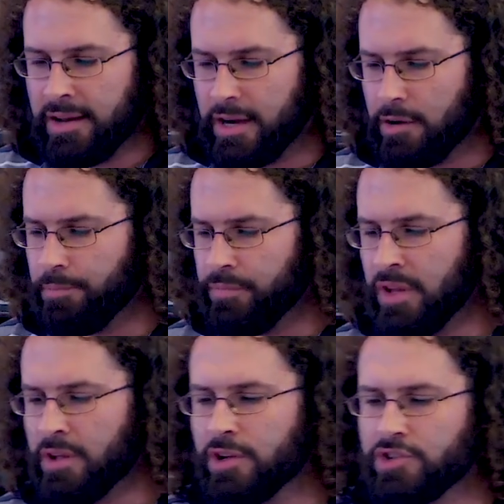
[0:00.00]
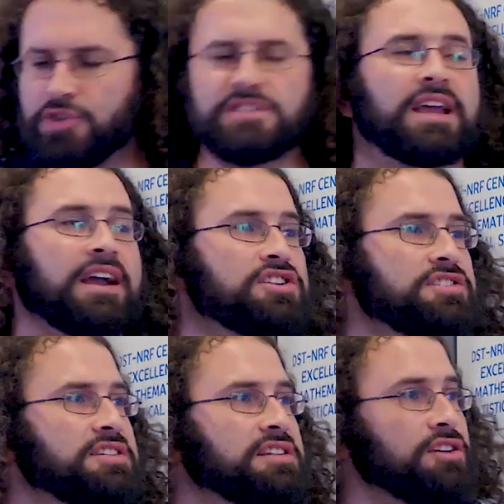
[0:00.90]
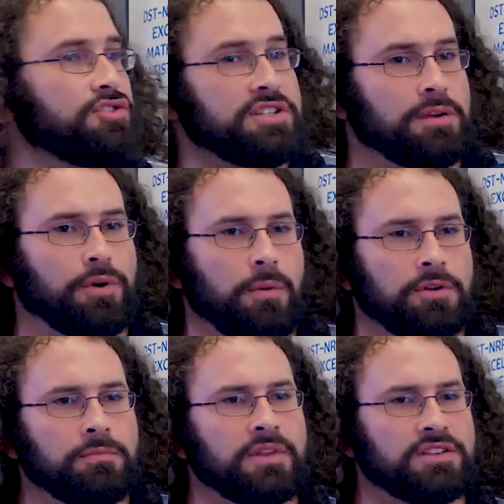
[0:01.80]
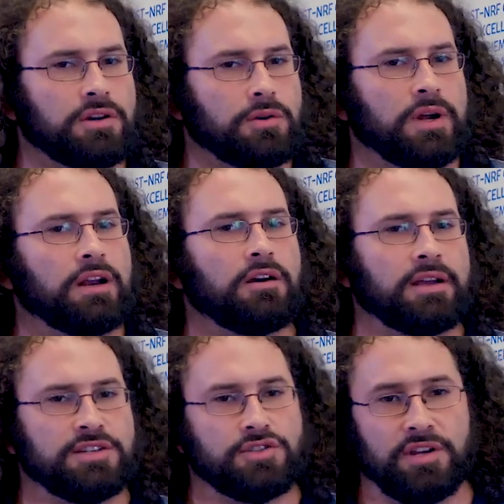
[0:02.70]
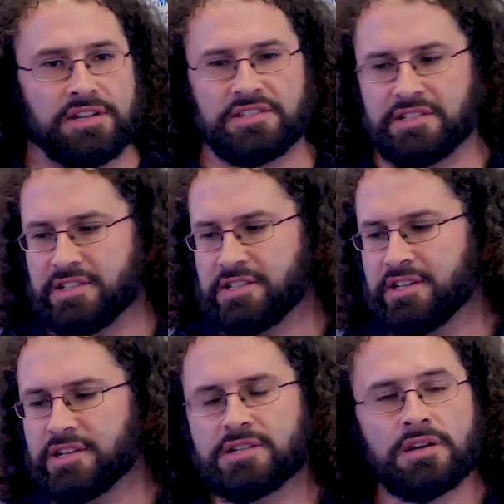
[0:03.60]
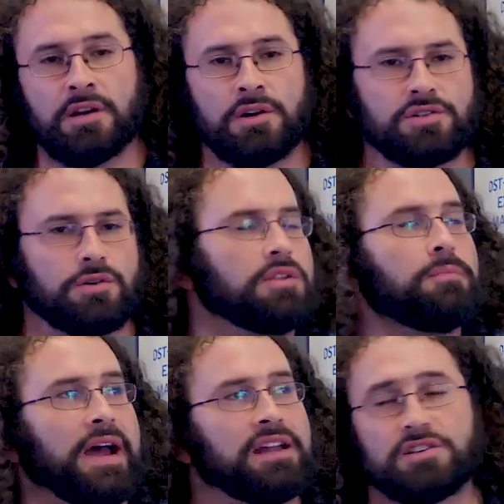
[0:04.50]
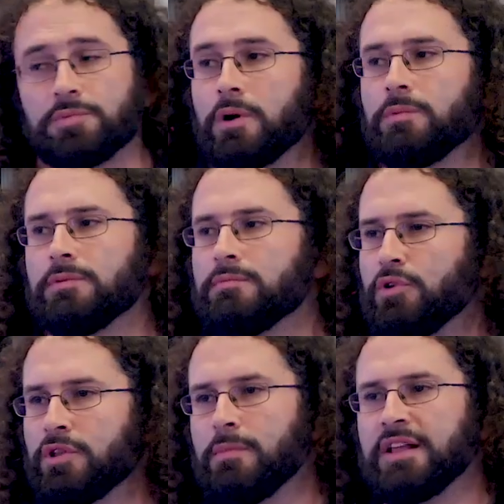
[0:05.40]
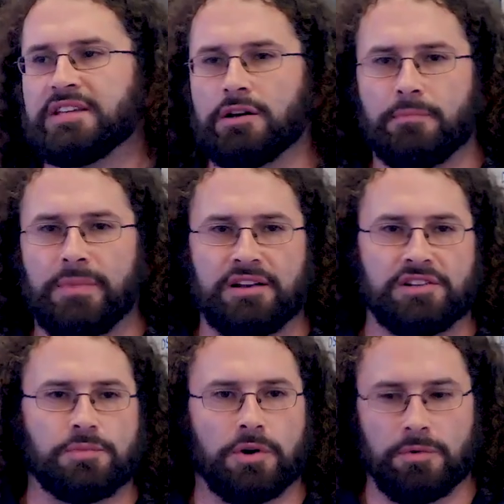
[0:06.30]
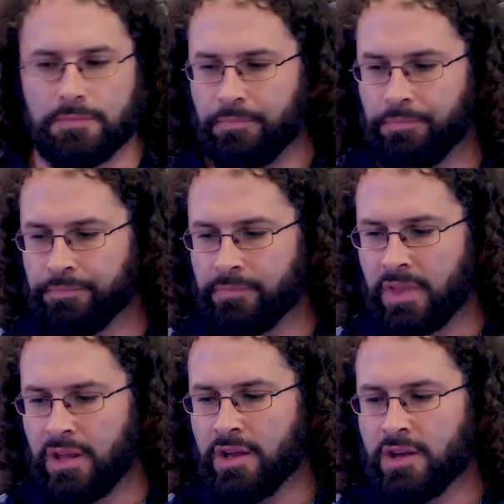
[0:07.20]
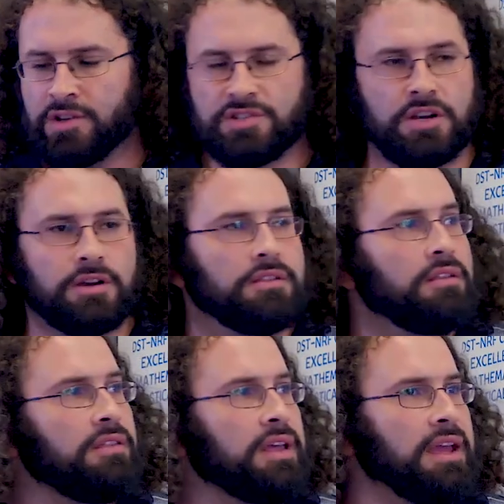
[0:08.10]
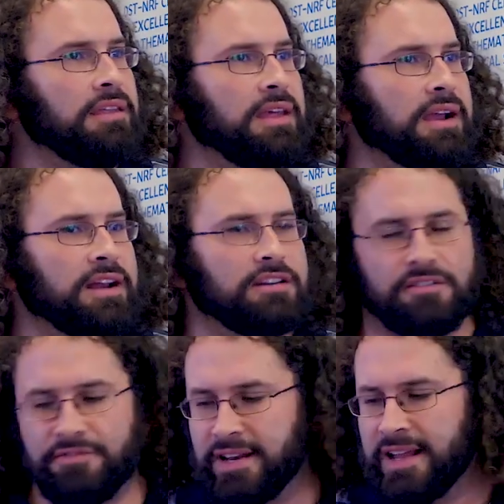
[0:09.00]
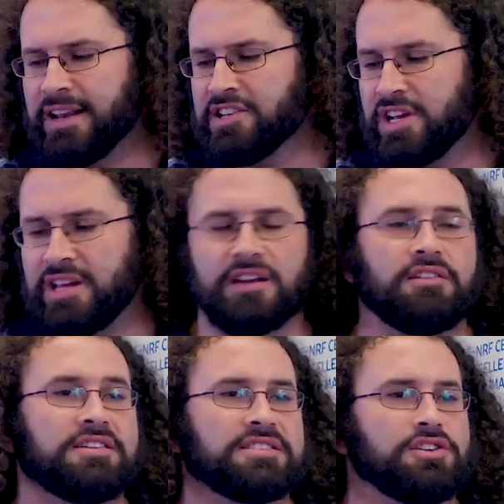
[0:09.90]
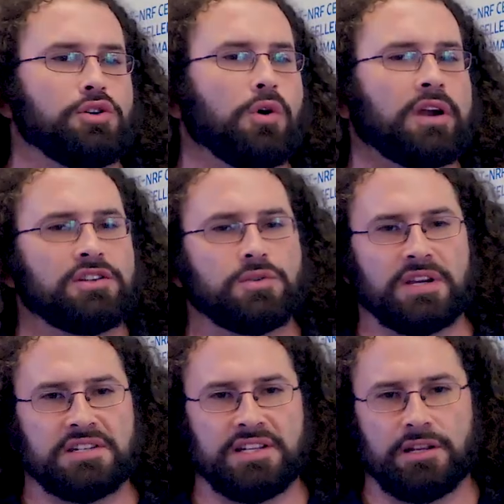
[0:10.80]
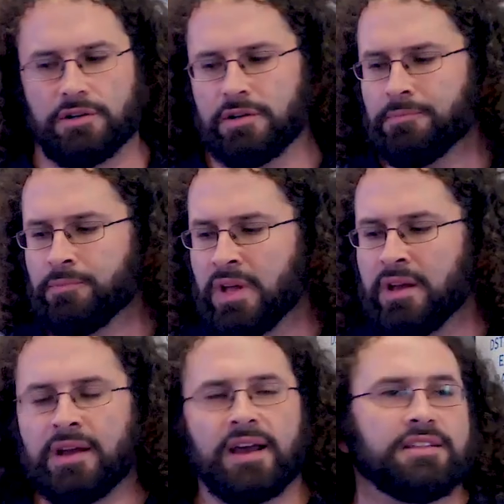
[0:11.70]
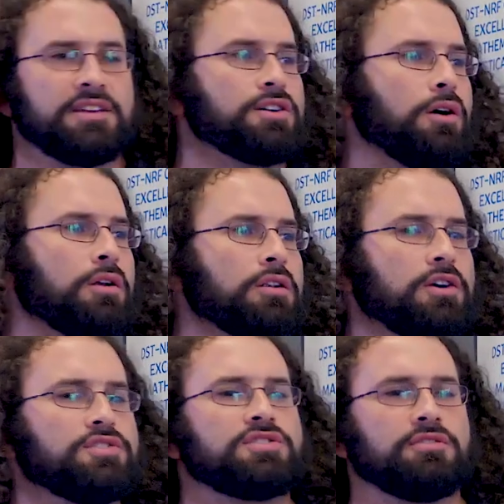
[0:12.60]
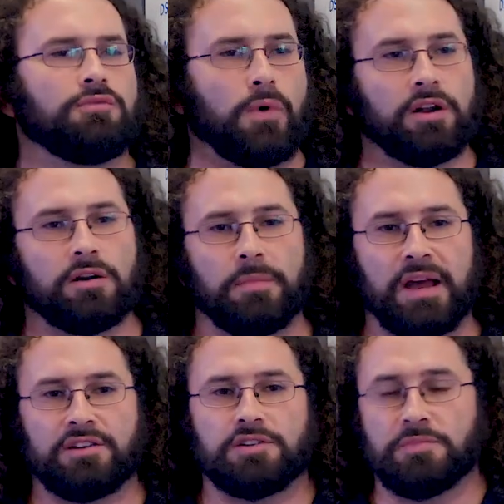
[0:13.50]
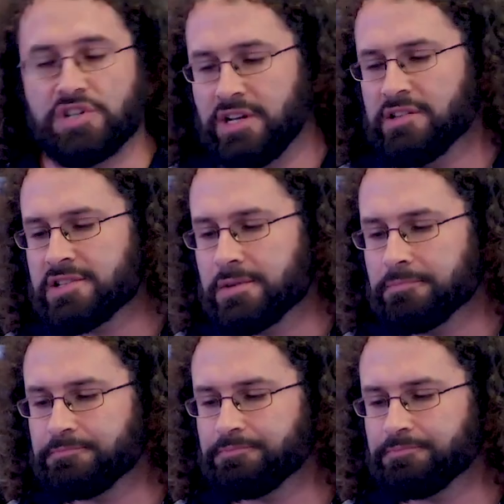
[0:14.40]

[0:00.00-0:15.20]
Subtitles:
Now, choosing actions is an interesting problem that's got quite a long history in statistics. It's called the bandage problem or the multi-arm bandage problem. So the kind of analogy here is that you walk into a casino and there's a whole host of one-on-banded machines.